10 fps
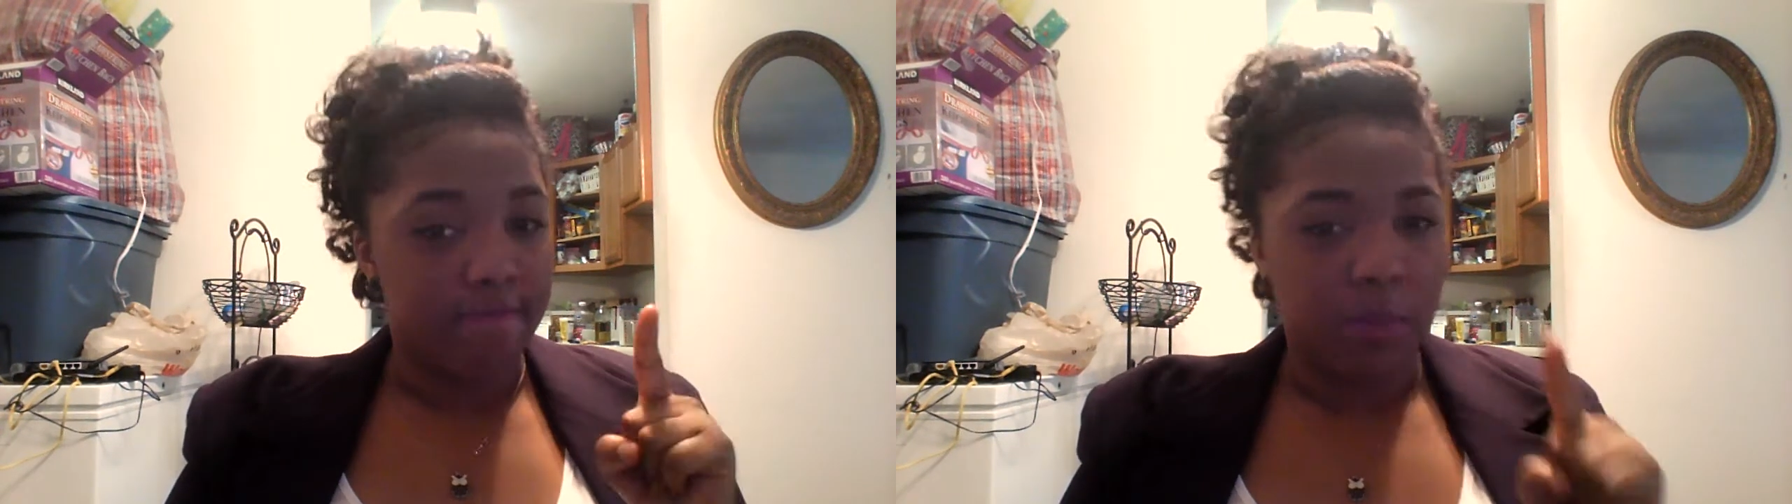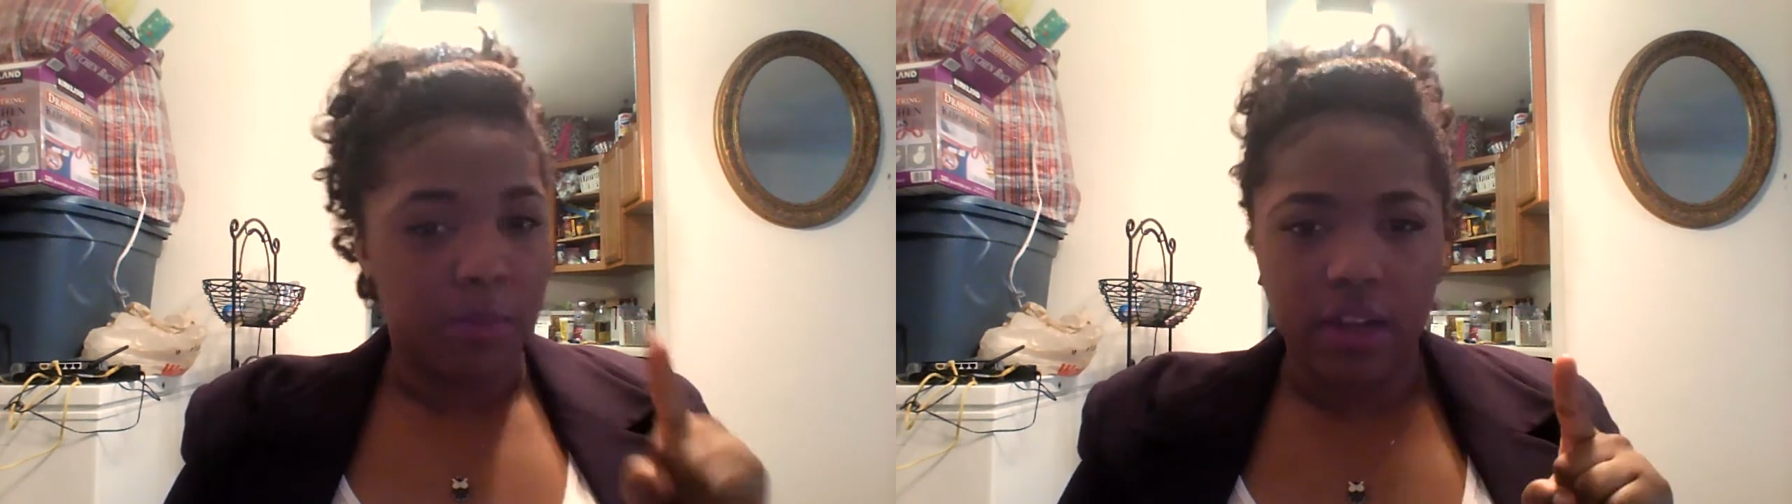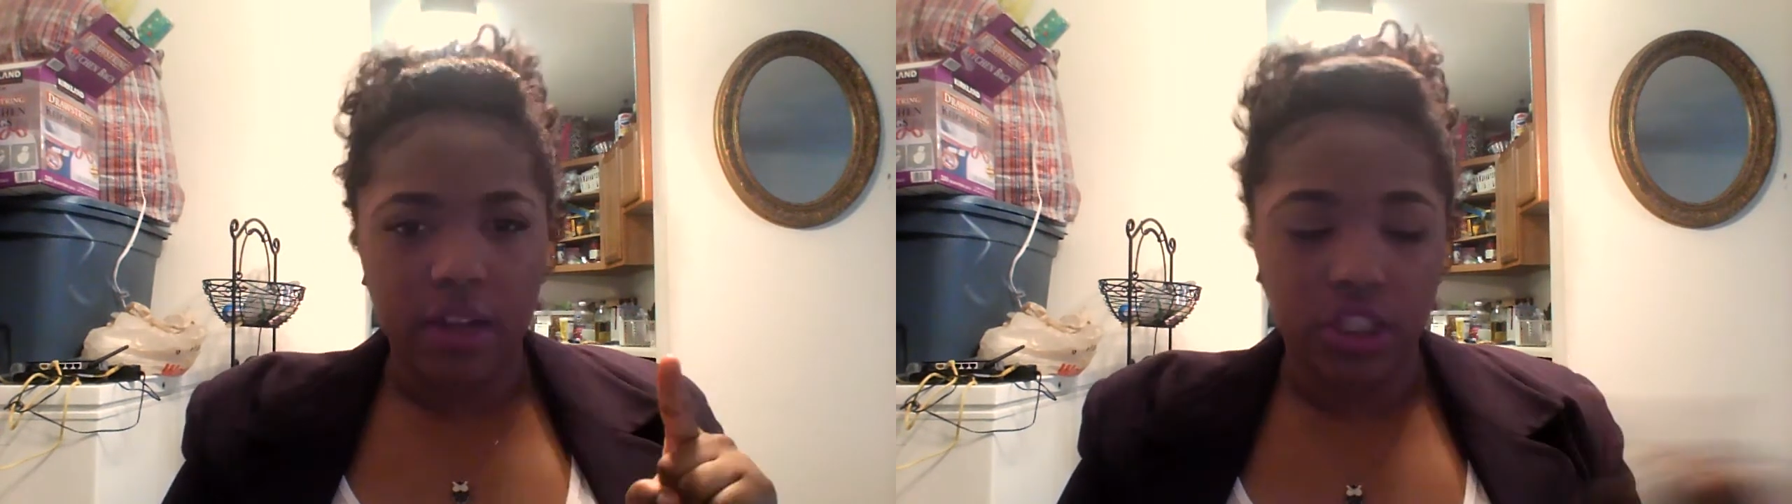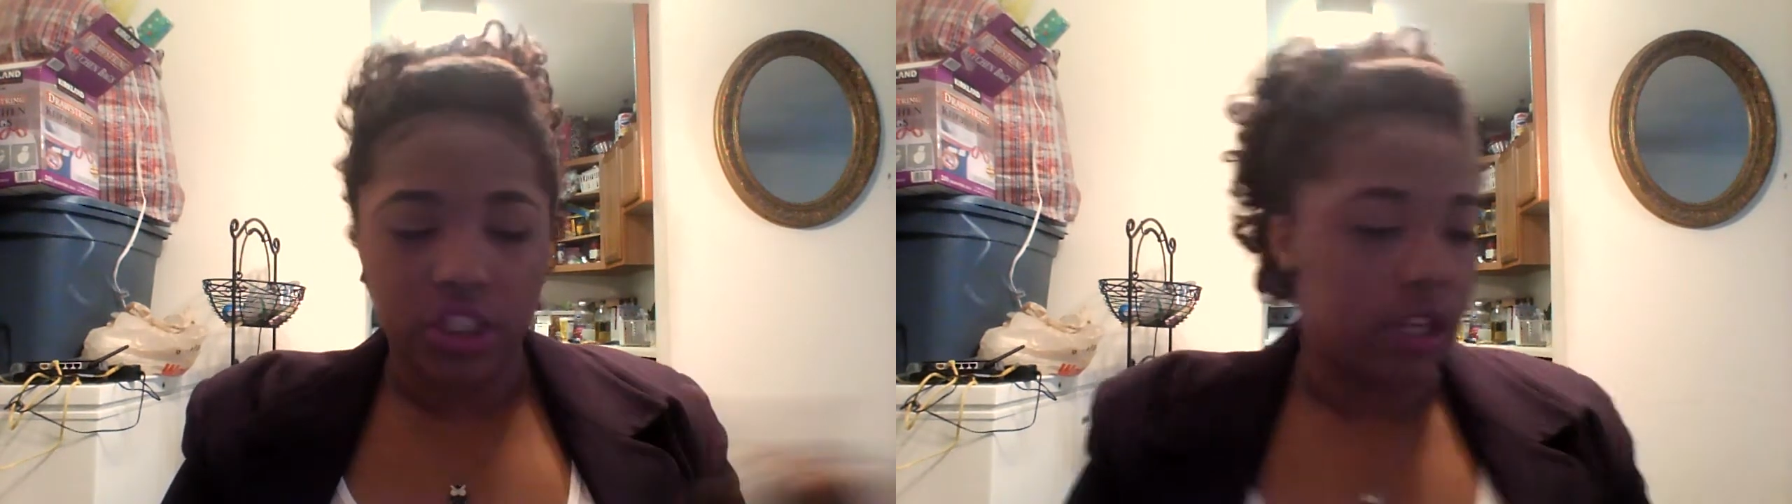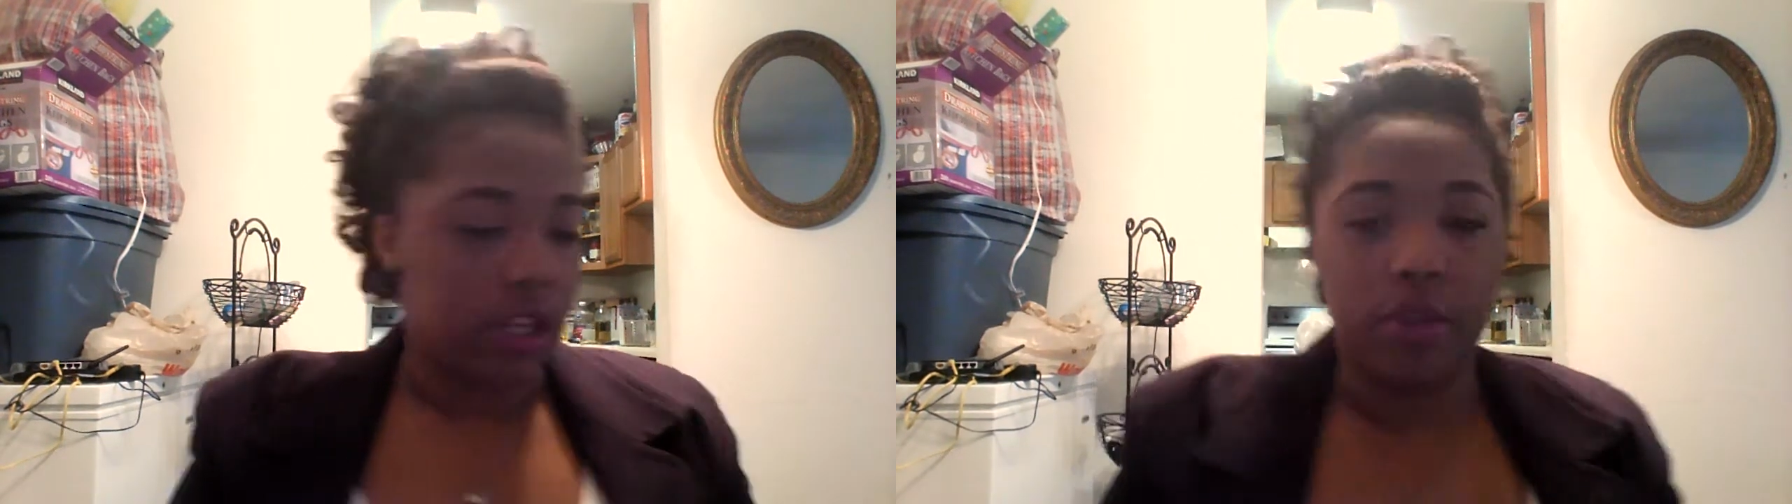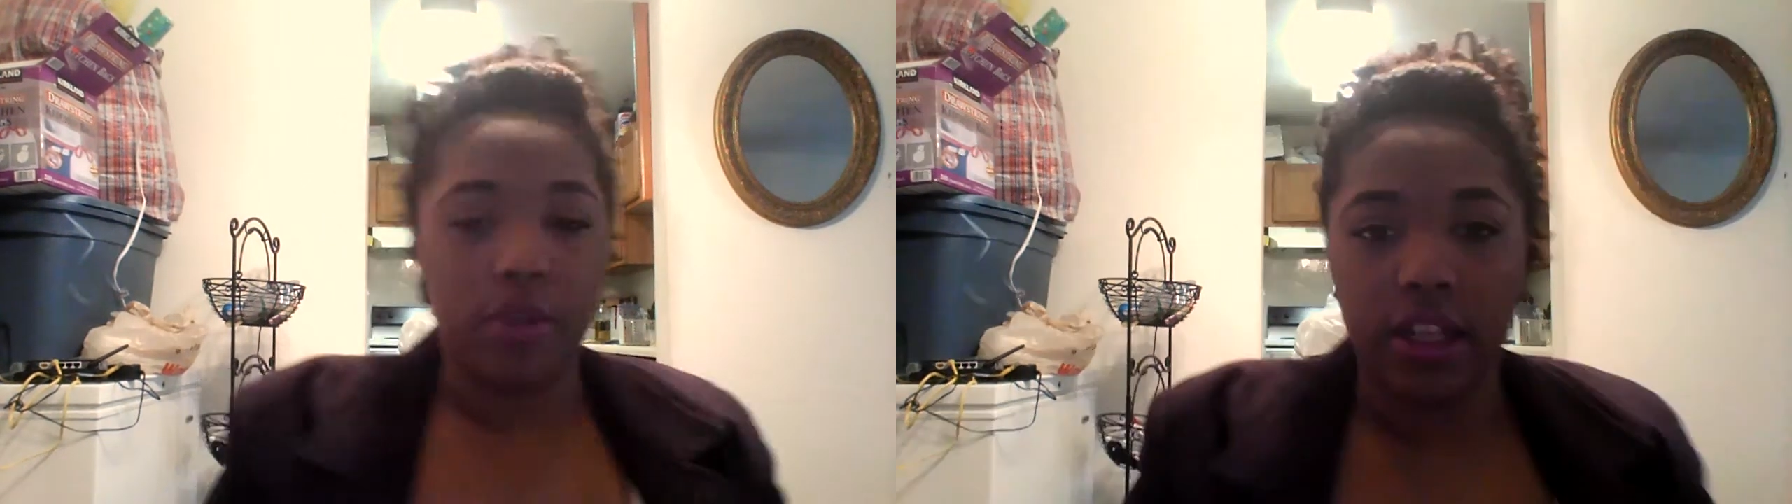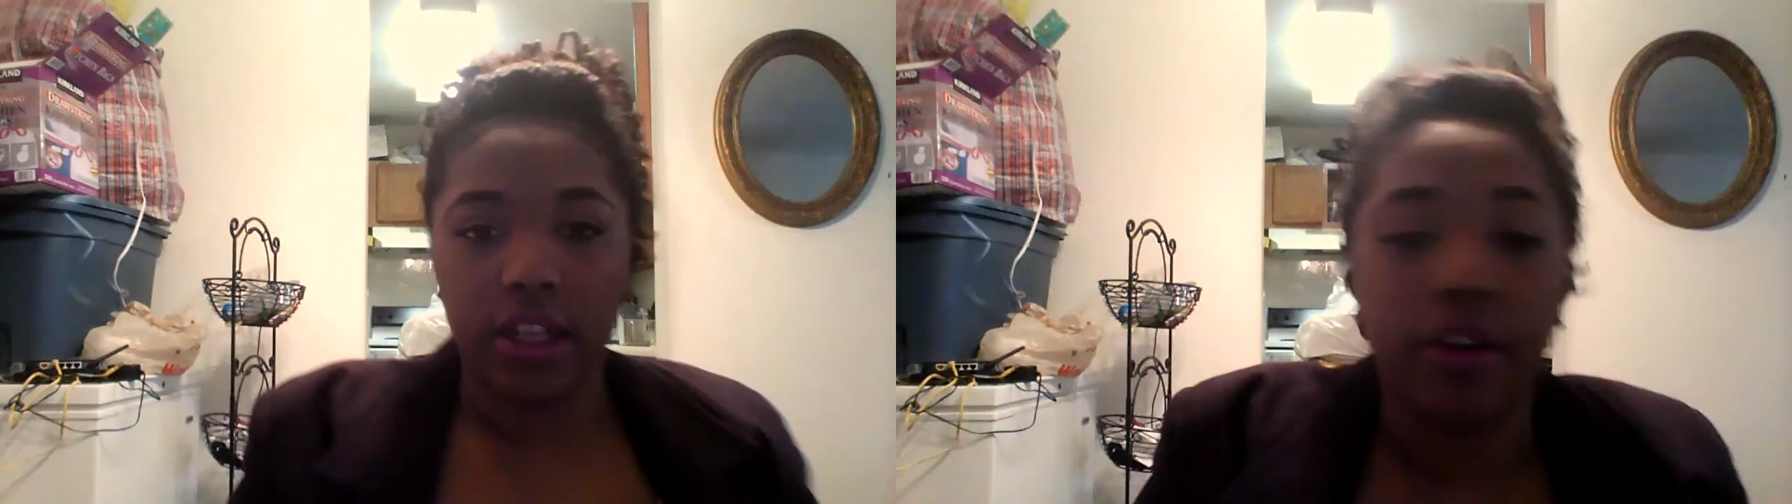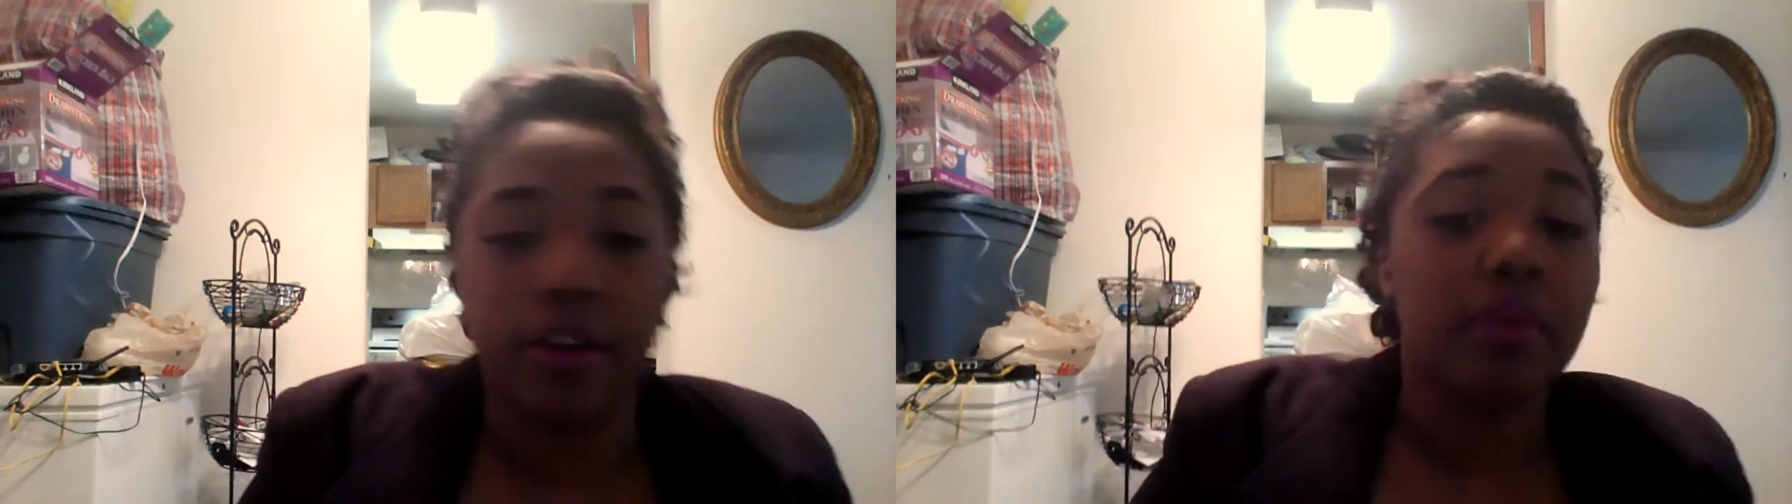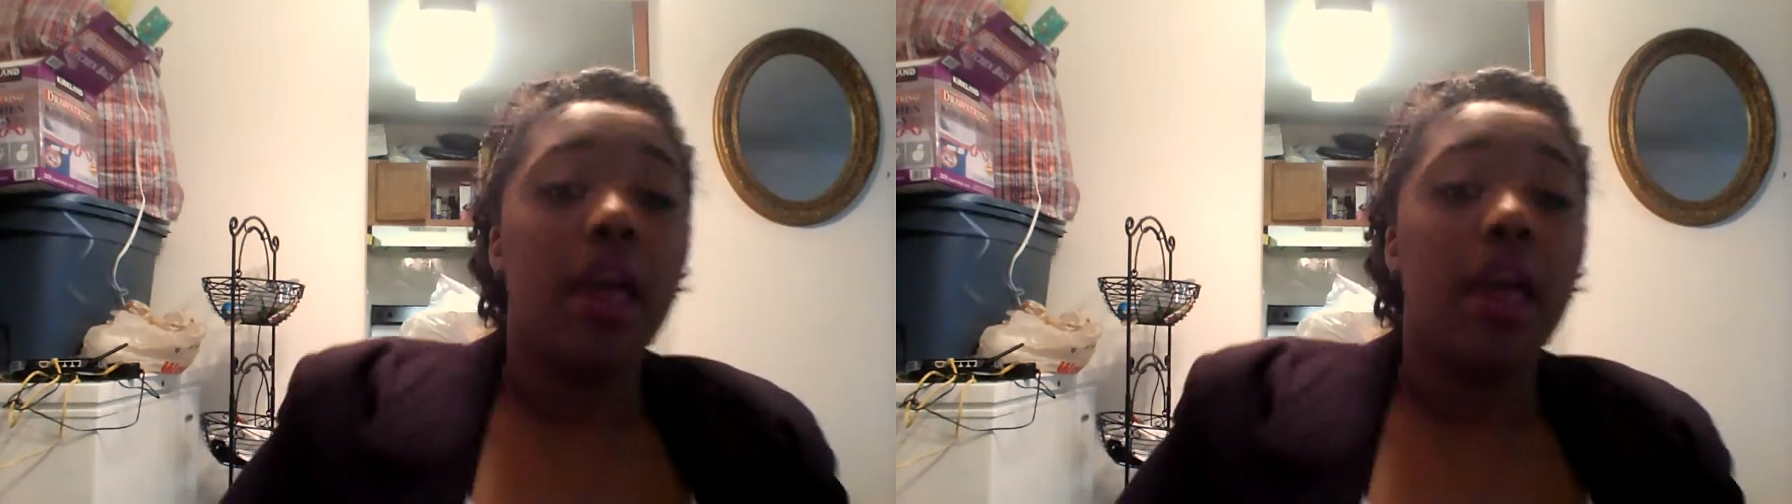I'm going to have to check up on that later.